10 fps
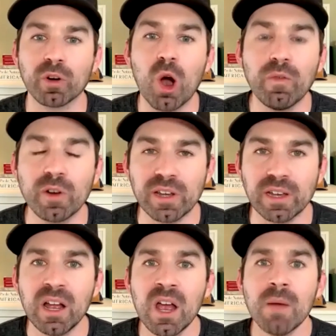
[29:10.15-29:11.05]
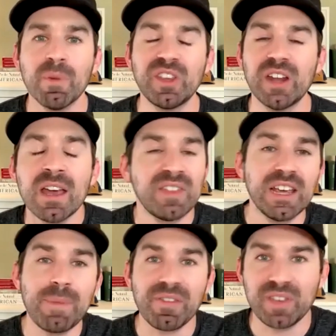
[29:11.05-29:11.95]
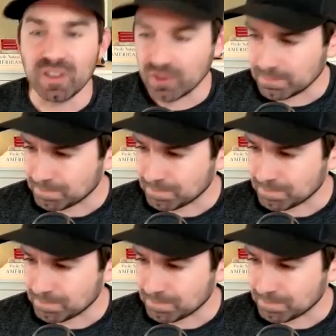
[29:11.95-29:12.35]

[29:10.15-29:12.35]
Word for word: and over again. But th- think about this.